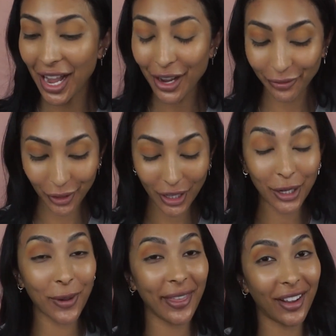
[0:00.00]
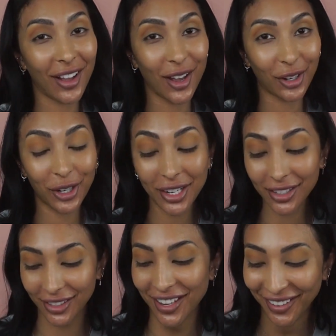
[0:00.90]
I feel like with a cut
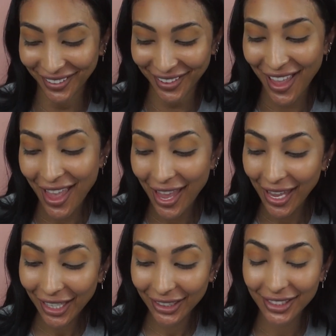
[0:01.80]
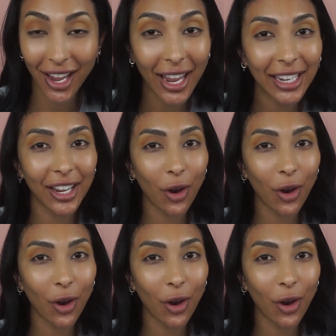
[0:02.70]
crease, it